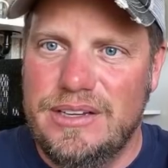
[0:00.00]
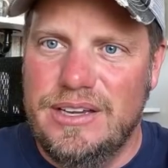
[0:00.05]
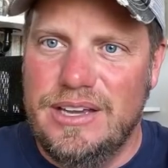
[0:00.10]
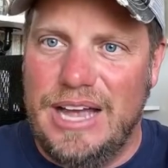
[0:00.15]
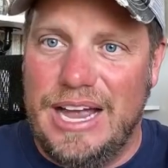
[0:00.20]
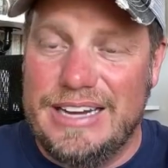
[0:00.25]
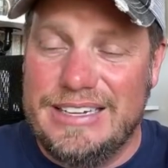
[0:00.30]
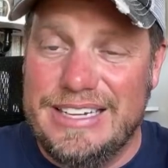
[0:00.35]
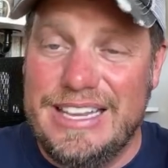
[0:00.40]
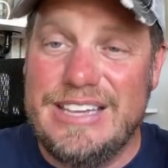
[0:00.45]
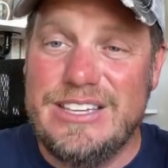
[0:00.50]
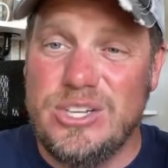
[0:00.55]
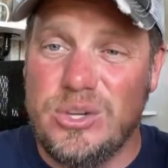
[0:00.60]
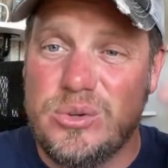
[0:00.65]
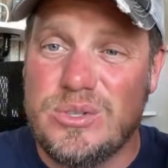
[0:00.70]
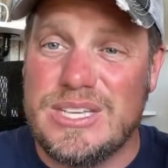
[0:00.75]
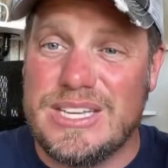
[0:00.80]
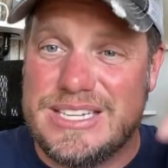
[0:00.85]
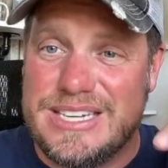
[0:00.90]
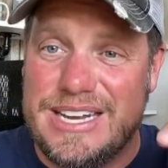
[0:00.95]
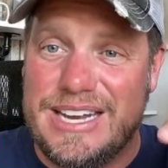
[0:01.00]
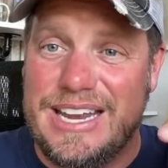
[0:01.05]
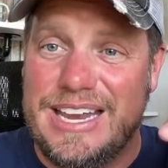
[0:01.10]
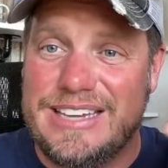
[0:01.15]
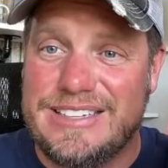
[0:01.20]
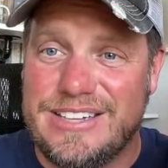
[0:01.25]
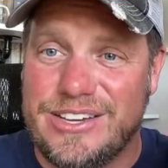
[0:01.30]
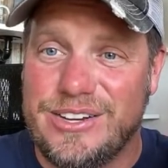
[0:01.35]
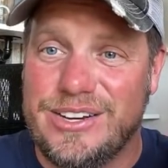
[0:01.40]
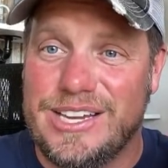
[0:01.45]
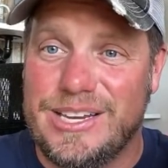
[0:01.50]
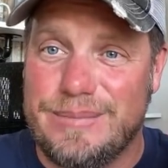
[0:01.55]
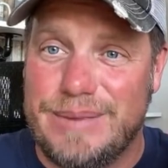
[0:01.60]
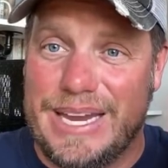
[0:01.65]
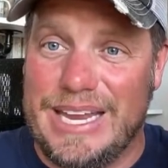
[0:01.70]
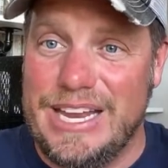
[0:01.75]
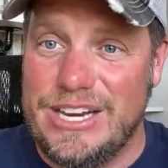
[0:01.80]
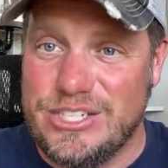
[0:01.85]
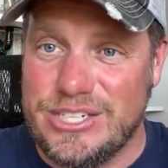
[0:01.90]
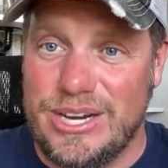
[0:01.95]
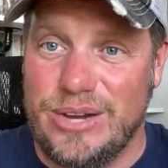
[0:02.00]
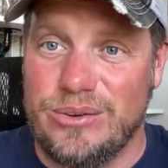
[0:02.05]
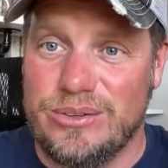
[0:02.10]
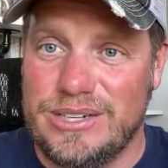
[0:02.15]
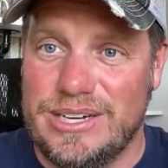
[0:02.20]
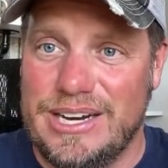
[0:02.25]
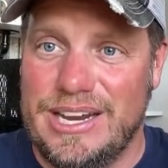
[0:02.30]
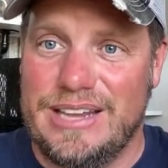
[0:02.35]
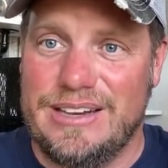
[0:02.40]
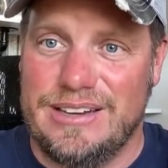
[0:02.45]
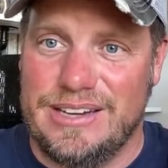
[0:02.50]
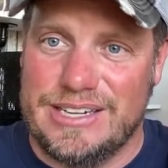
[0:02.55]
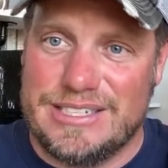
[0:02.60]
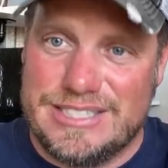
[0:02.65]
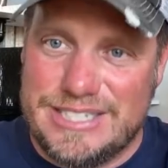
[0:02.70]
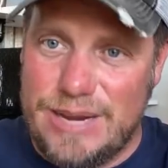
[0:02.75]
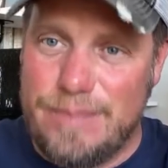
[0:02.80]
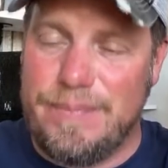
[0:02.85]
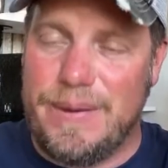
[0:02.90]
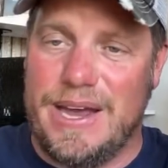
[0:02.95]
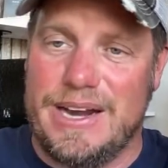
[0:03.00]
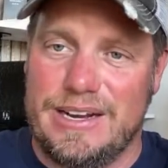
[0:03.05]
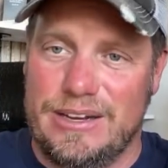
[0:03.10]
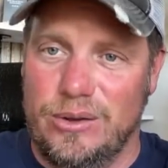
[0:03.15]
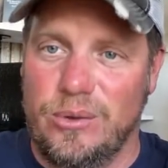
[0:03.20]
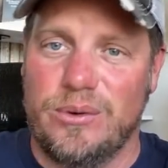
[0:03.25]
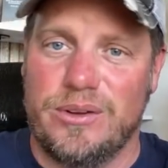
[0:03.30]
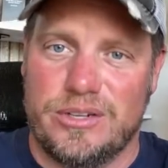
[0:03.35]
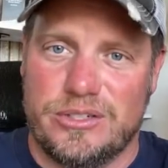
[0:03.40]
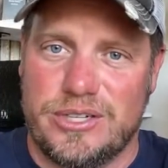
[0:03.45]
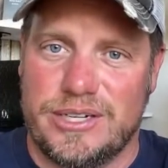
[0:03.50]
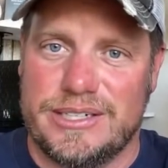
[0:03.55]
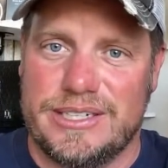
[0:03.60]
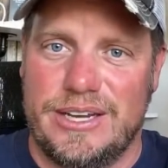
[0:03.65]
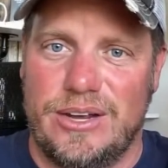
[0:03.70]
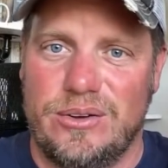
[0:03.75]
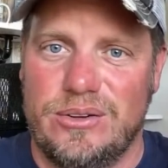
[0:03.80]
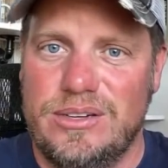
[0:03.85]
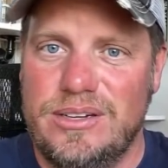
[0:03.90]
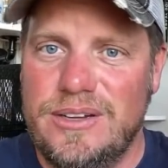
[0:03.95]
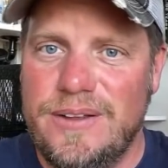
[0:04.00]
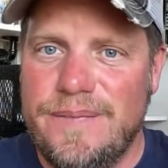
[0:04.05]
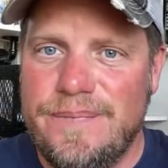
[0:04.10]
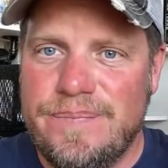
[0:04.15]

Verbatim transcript: I did use it today because I couldn't get my hitch out and I had to like step on it and lower the truck down.